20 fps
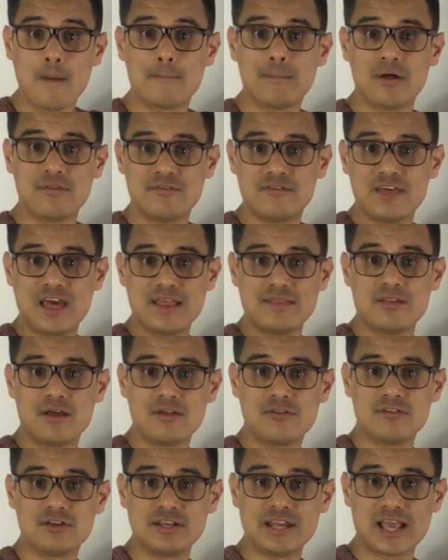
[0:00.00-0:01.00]
But then
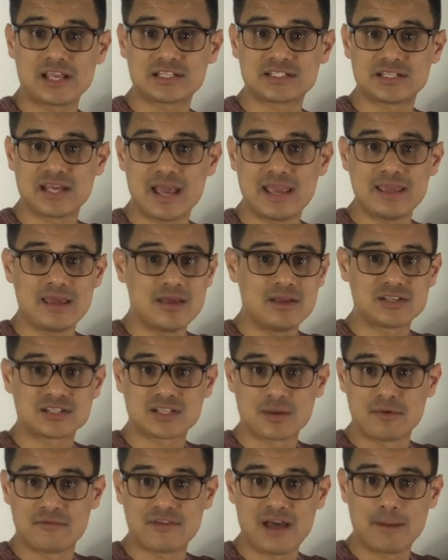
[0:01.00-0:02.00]
the next day,
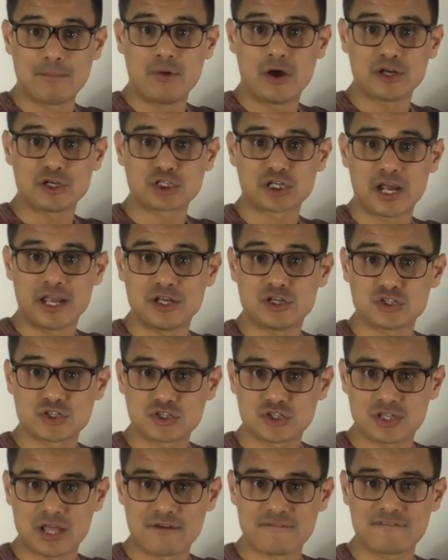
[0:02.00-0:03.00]
some of that might
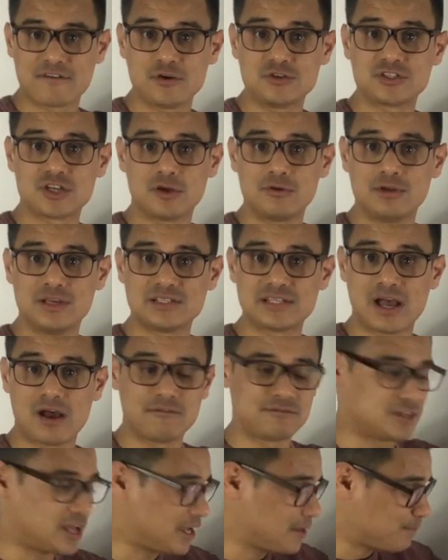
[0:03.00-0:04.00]
change, so that photo is
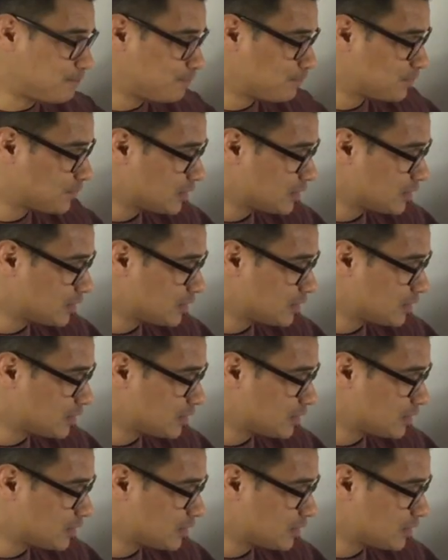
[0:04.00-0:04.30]
out of date.